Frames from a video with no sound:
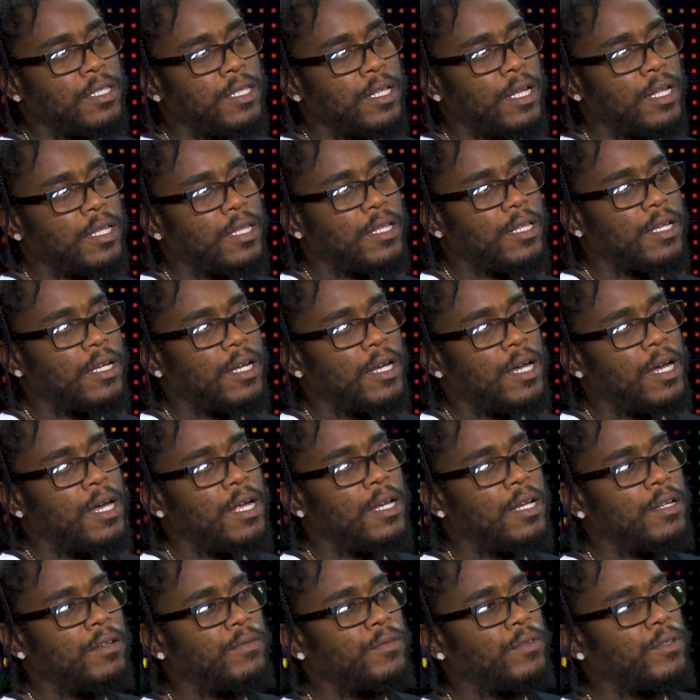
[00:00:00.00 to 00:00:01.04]
not
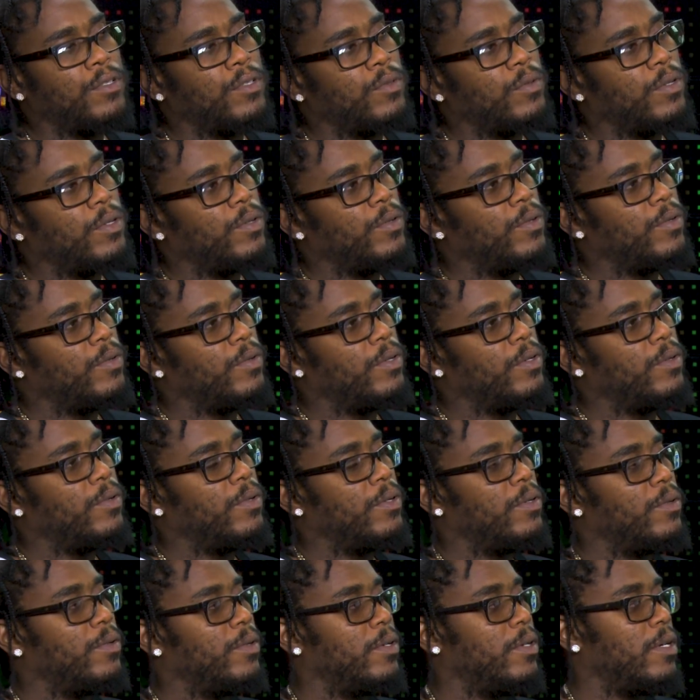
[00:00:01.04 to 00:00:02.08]
all of us
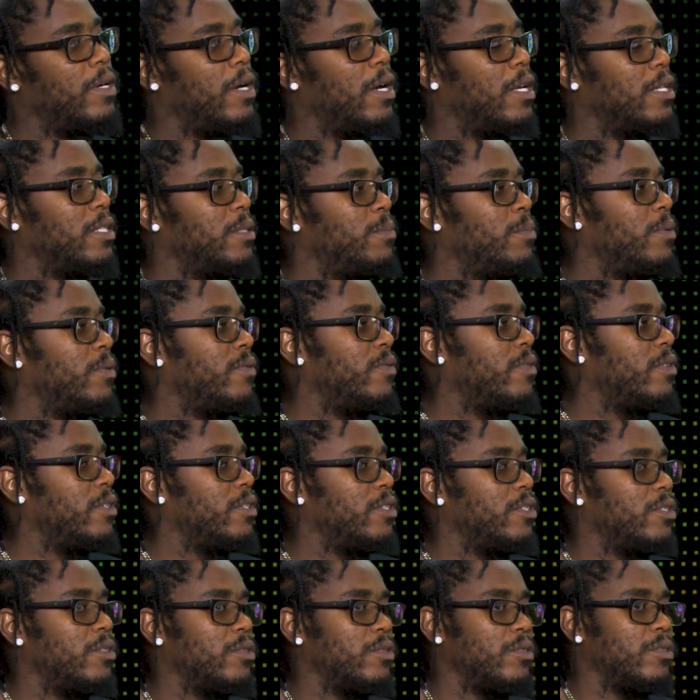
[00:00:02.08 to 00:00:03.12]
are as
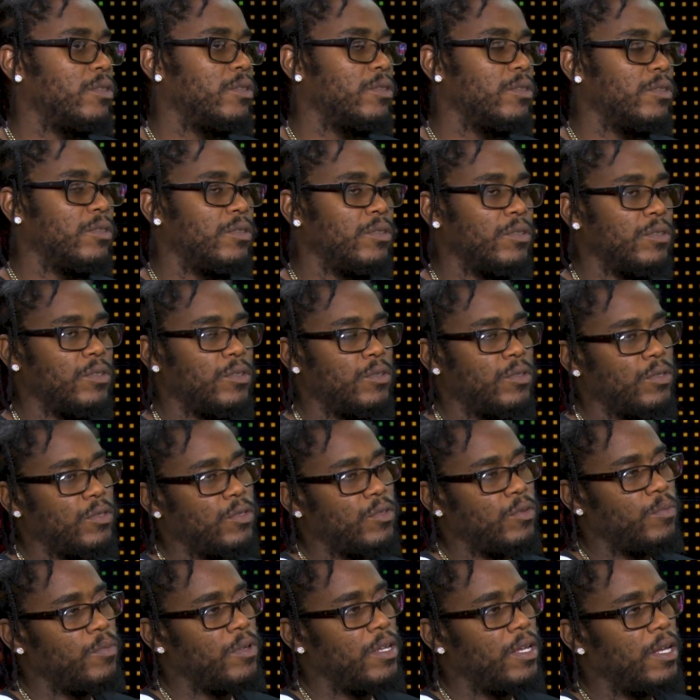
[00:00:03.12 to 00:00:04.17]
privileged
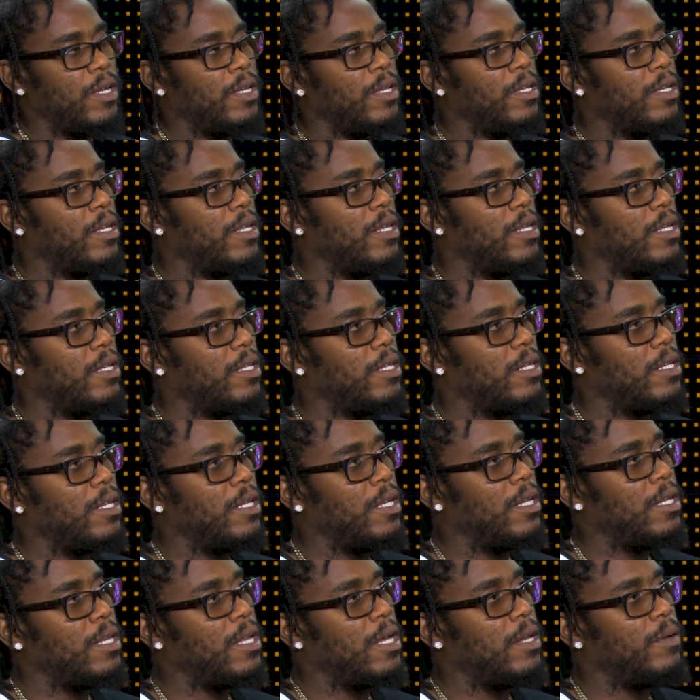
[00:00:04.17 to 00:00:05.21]
to be
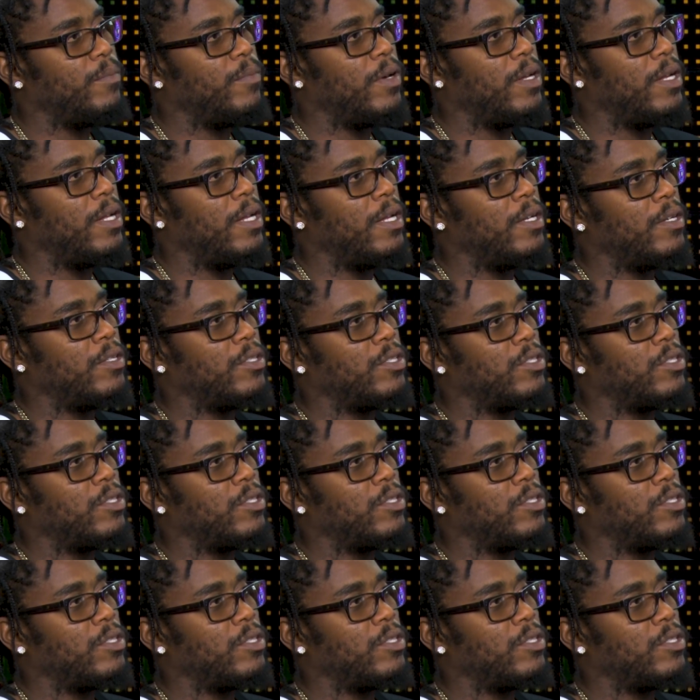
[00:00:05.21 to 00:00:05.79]
educated in that manner. You